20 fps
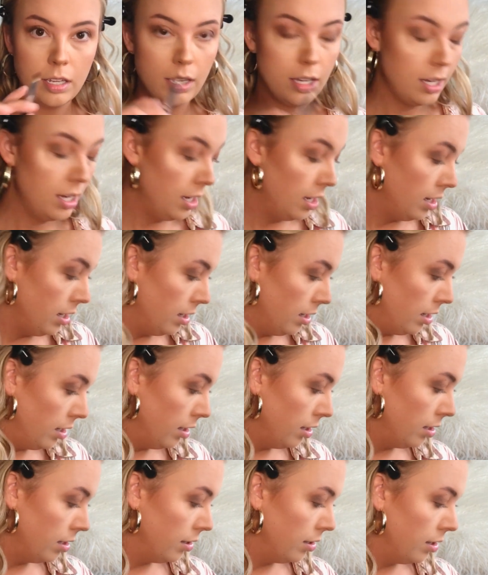and
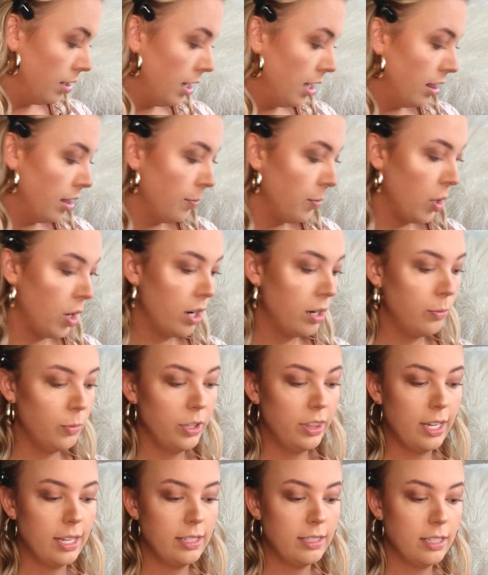hit the bottom with
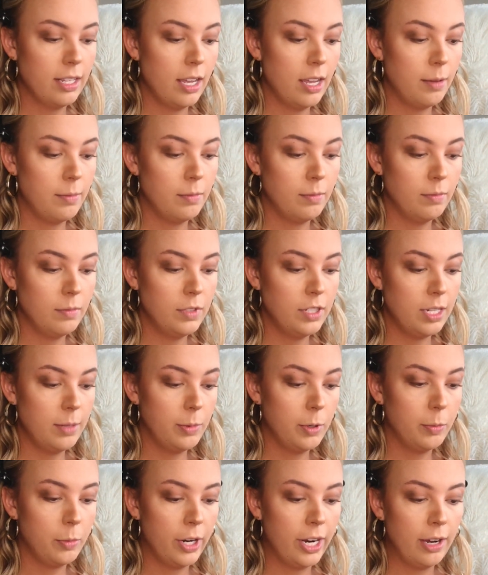that same
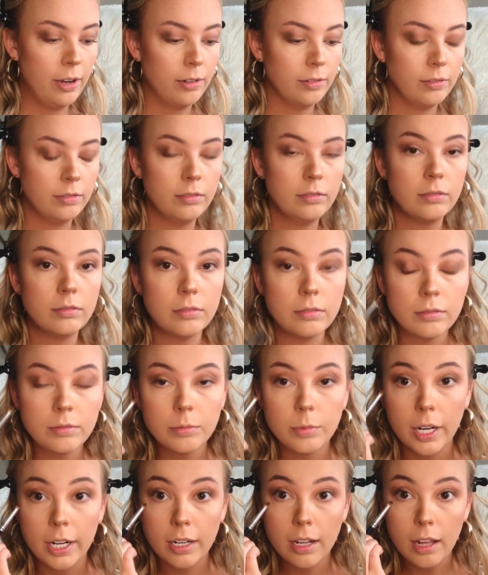deeper brown
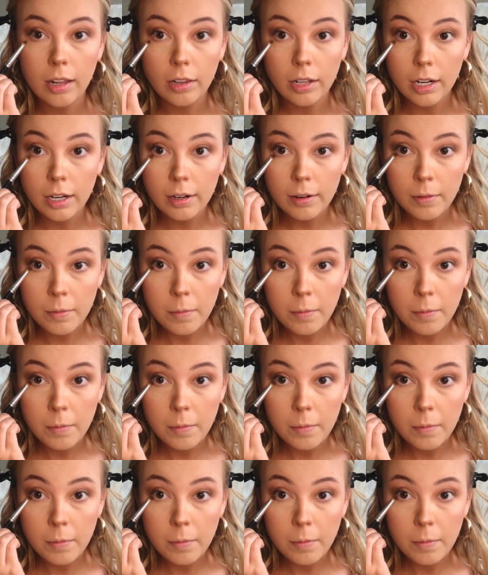red color.